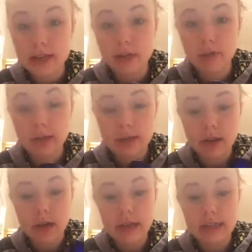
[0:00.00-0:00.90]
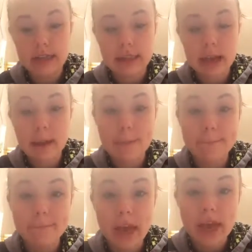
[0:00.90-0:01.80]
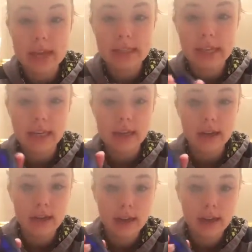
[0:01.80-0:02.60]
almost gone. It's amazing.